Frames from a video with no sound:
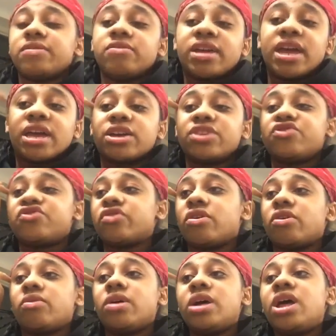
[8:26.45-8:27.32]
You can't
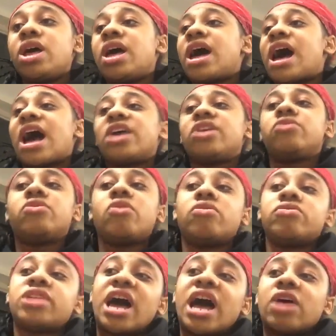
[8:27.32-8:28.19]
control how you
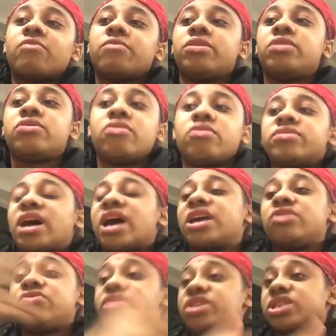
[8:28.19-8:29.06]
gonna die, when you gonna die.
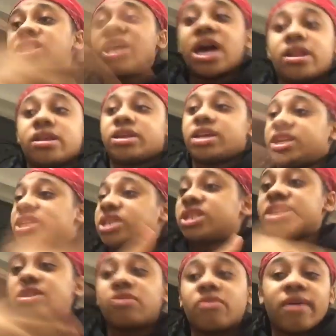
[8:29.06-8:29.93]
It's
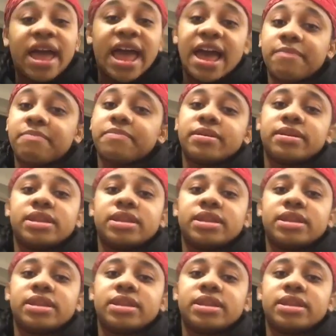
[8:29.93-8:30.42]
just gonna happen.